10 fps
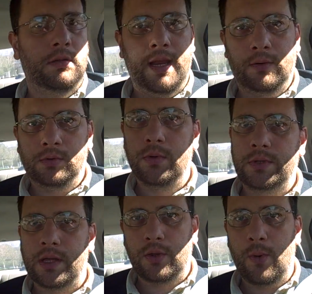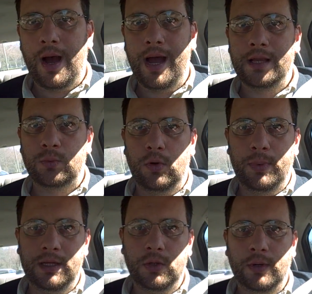Netroots otherwise, will
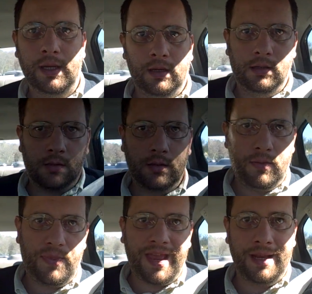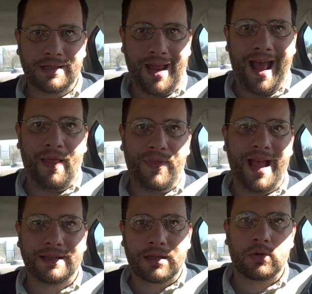be doing things at
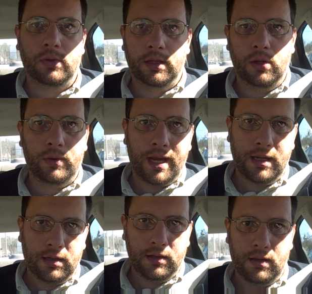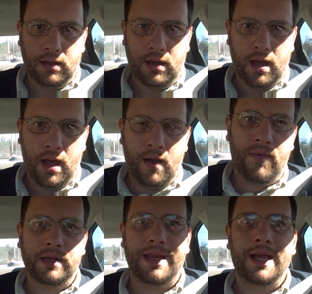that centrally located
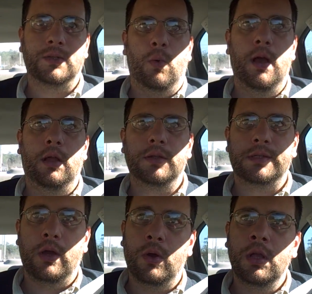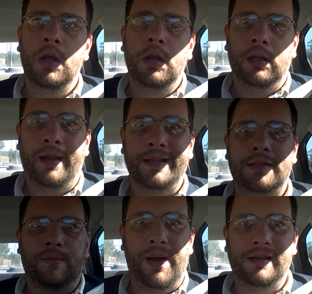event as well. So lots of